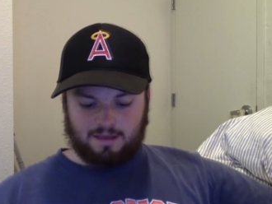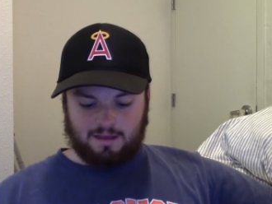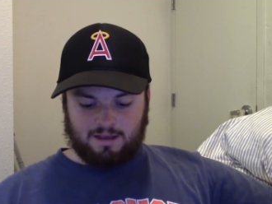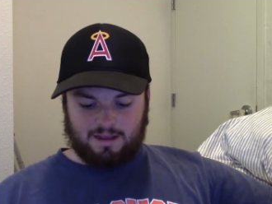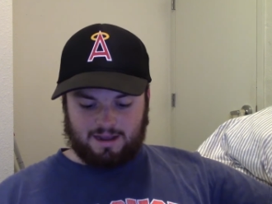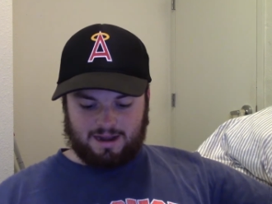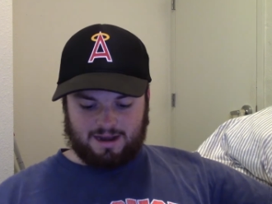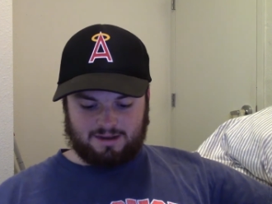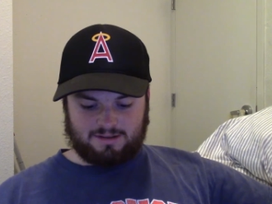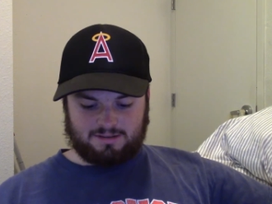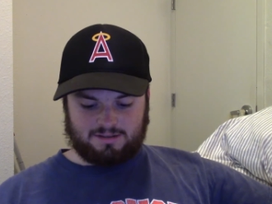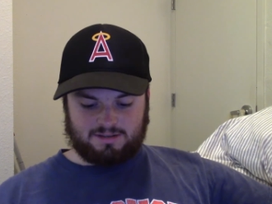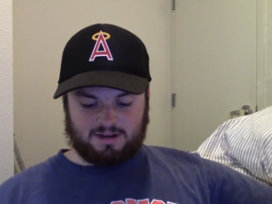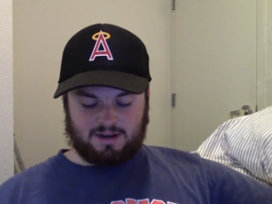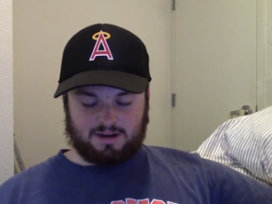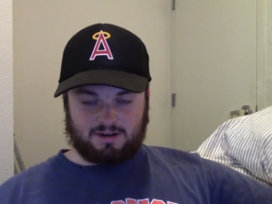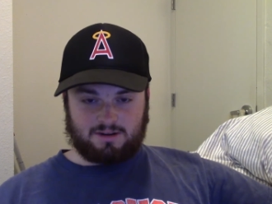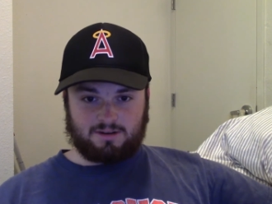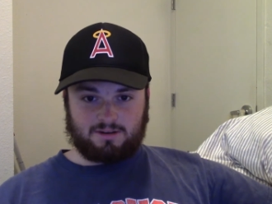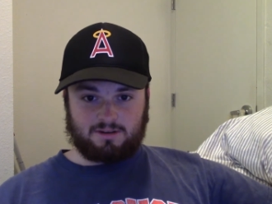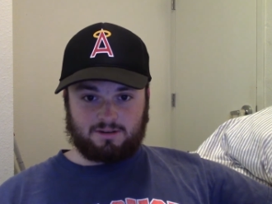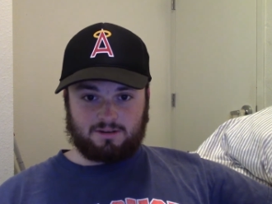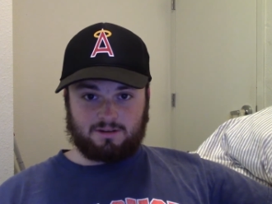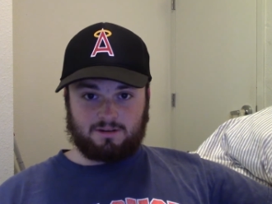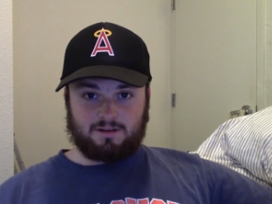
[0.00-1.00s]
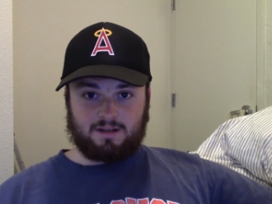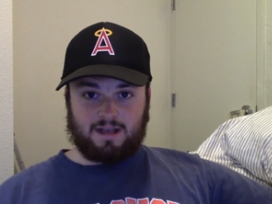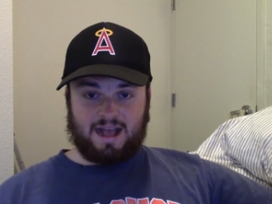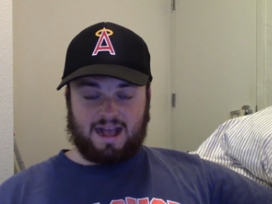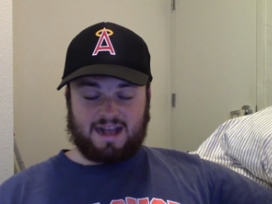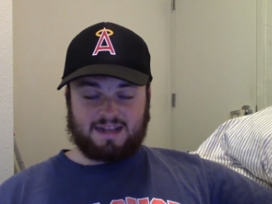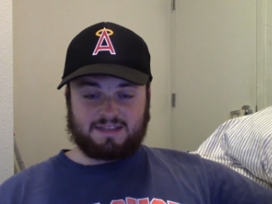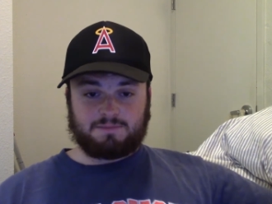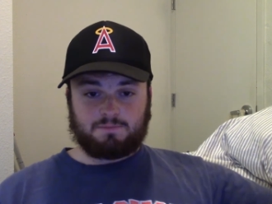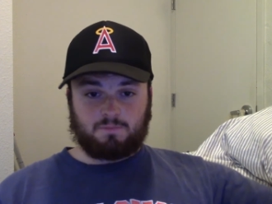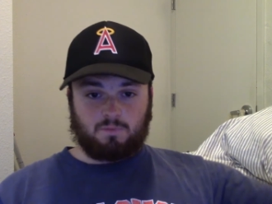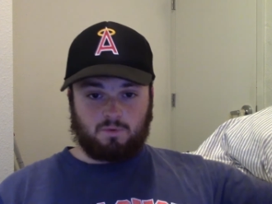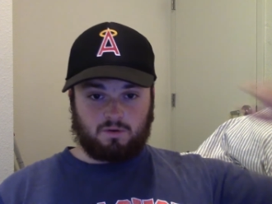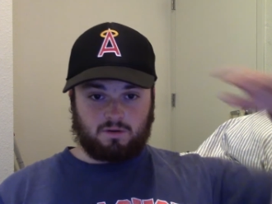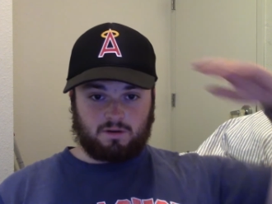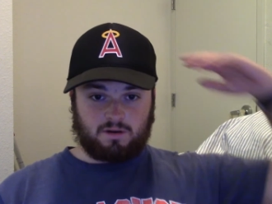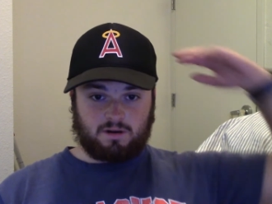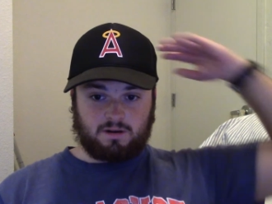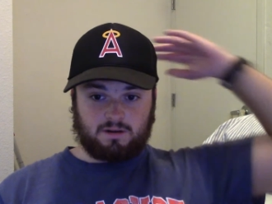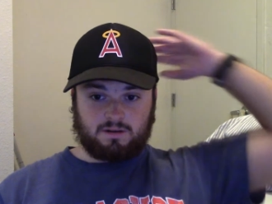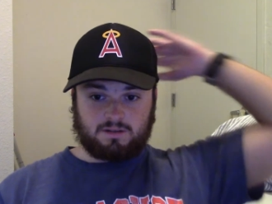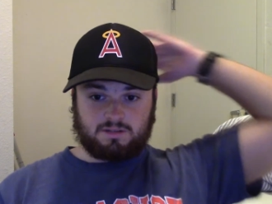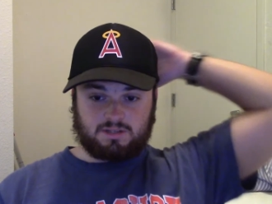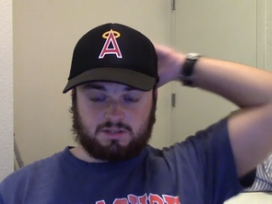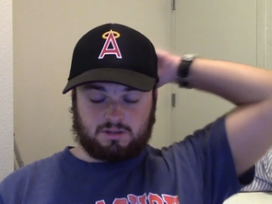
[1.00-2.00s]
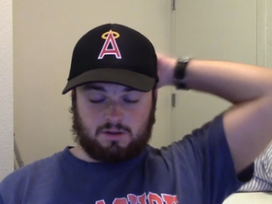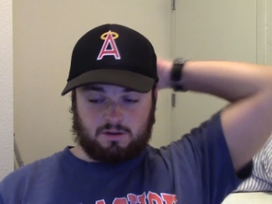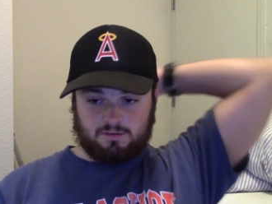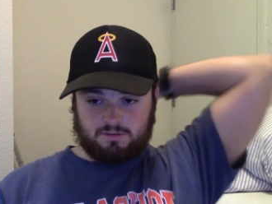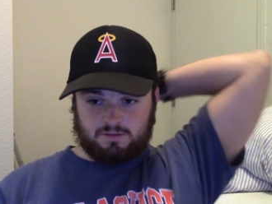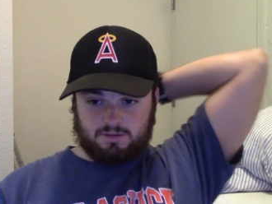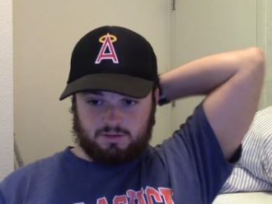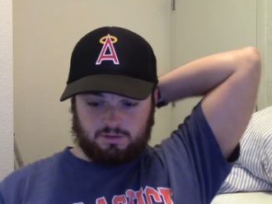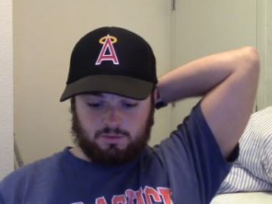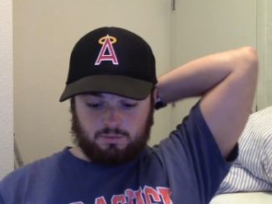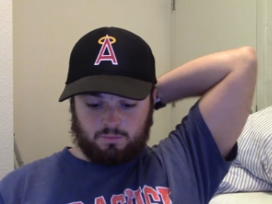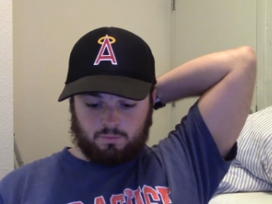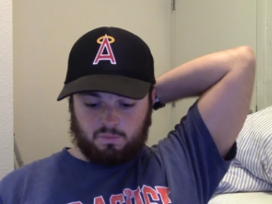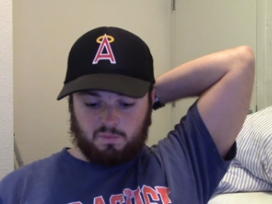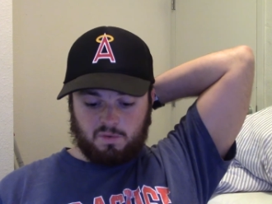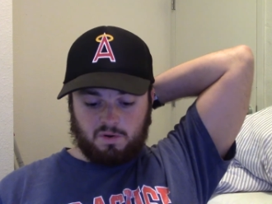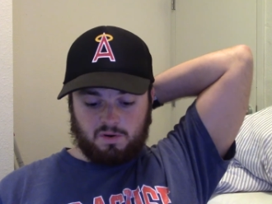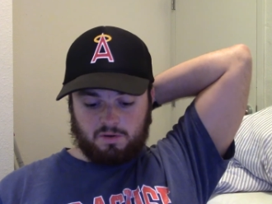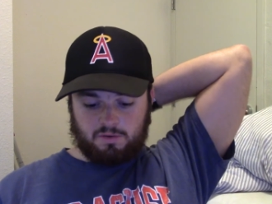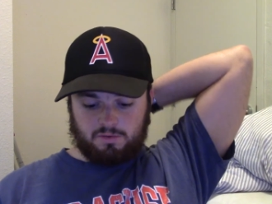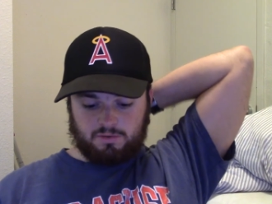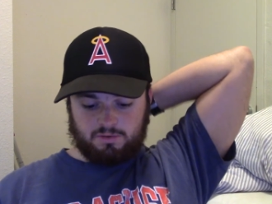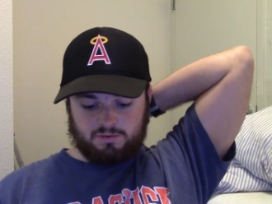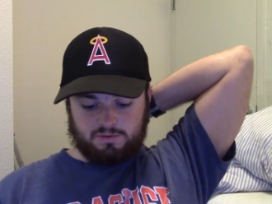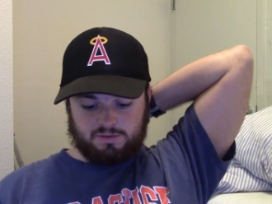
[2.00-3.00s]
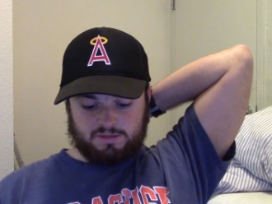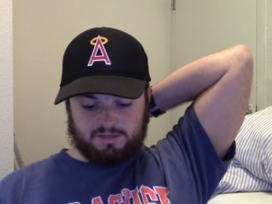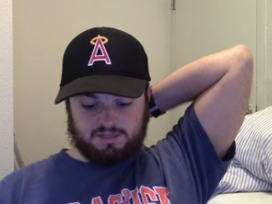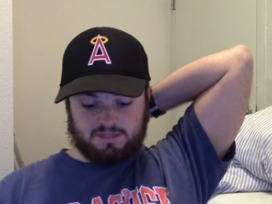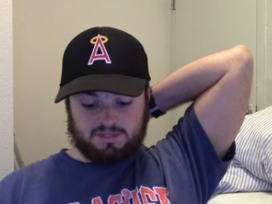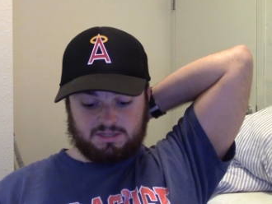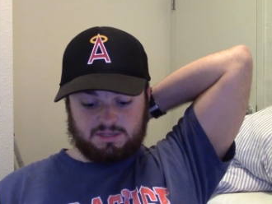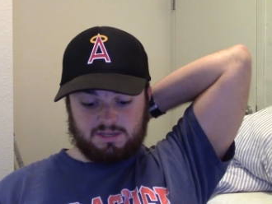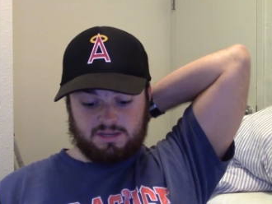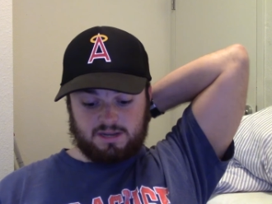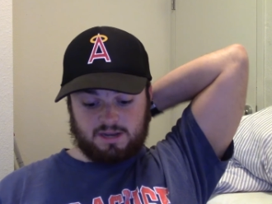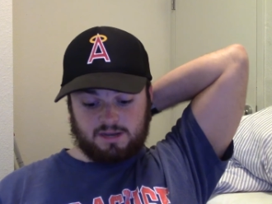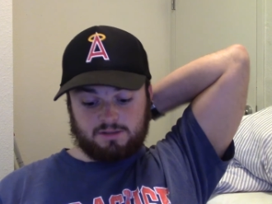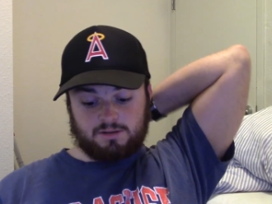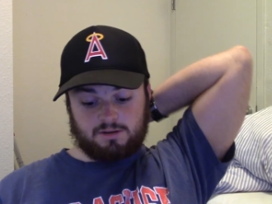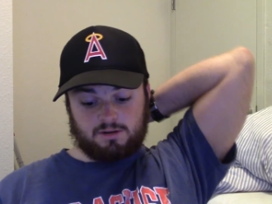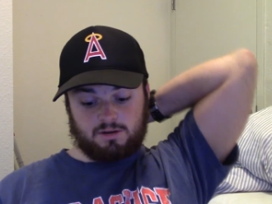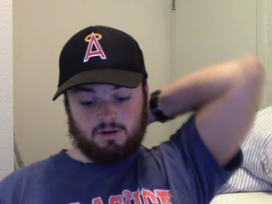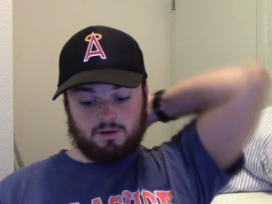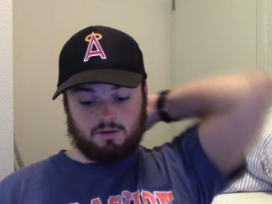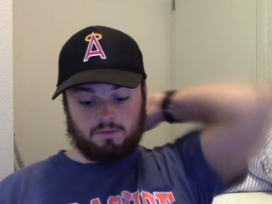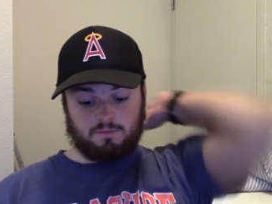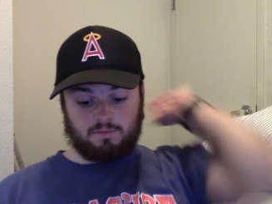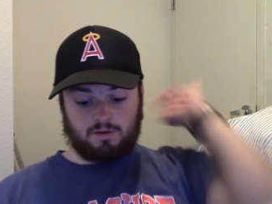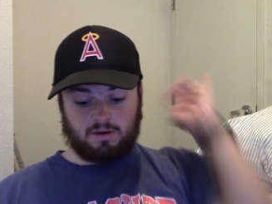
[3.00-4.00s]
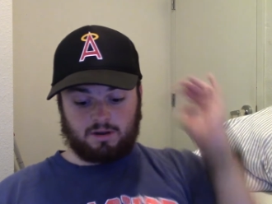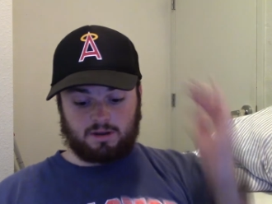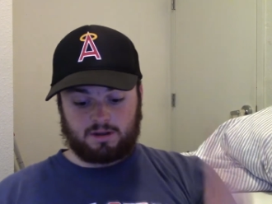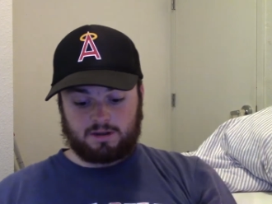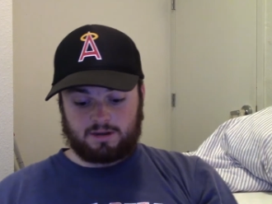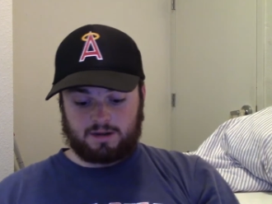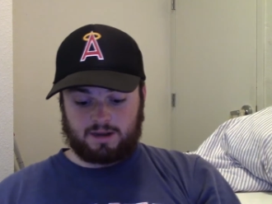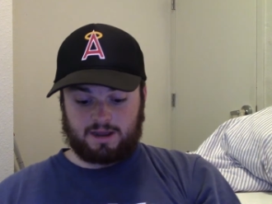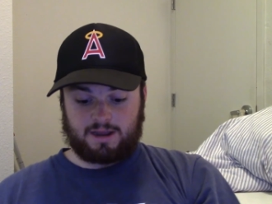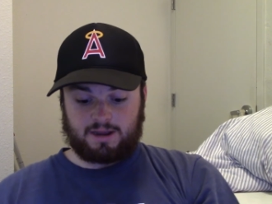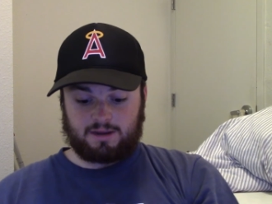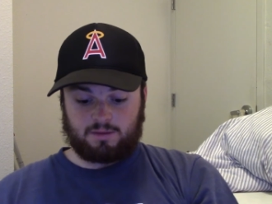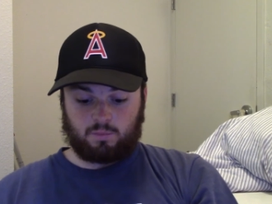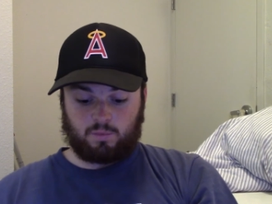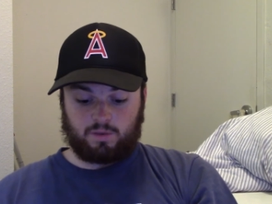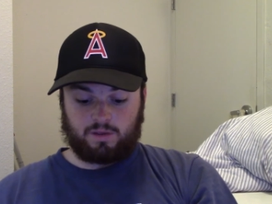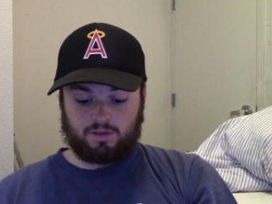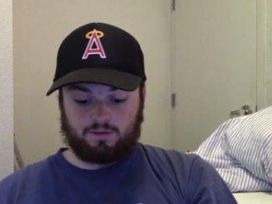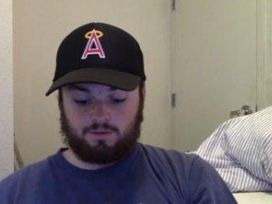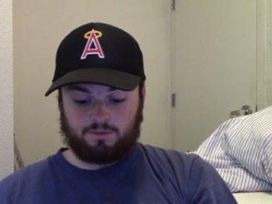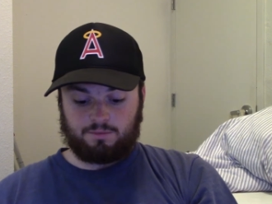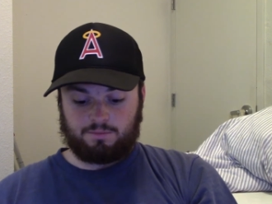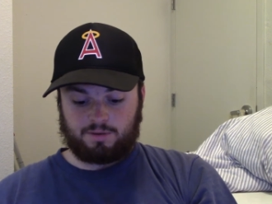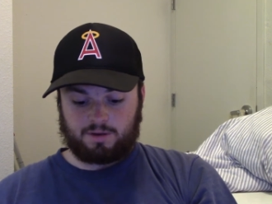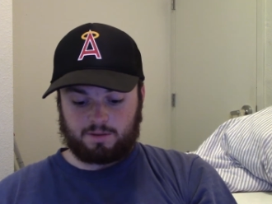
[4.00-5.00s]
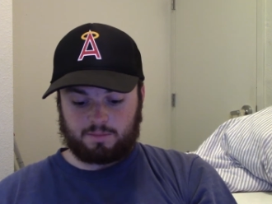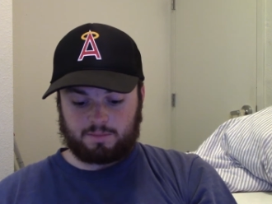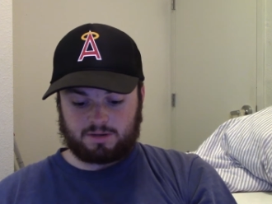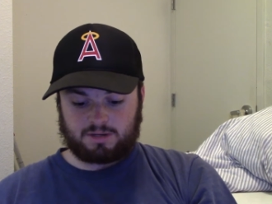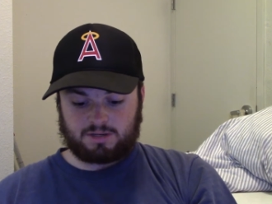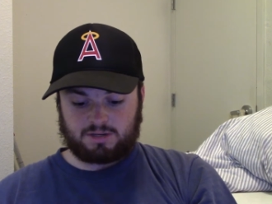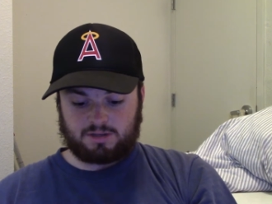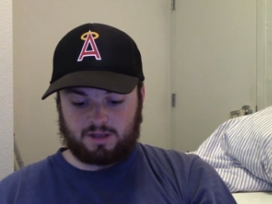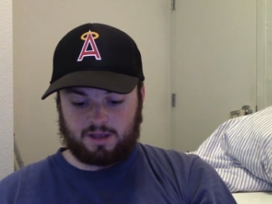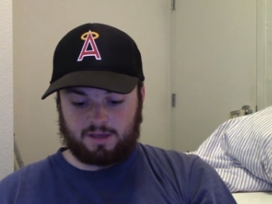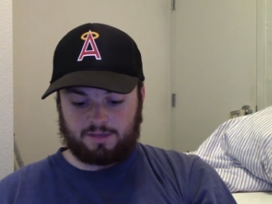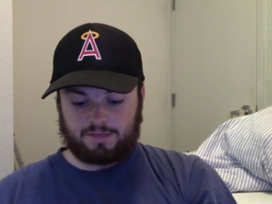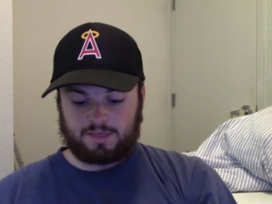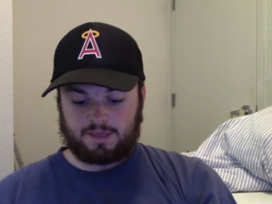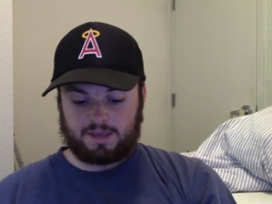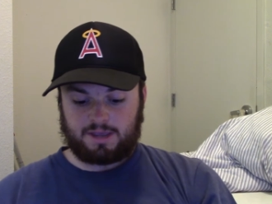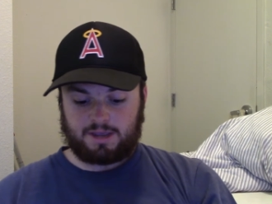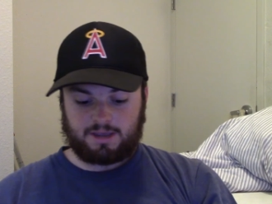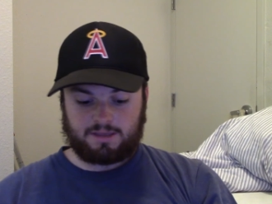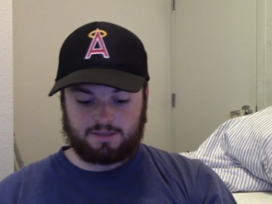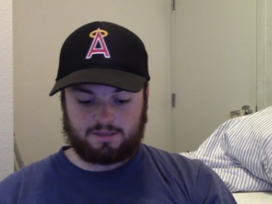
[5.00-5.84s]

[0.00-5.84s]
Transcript: Kyle Tucker adds more salt to the wound with another home run, and we do pretty much nothing,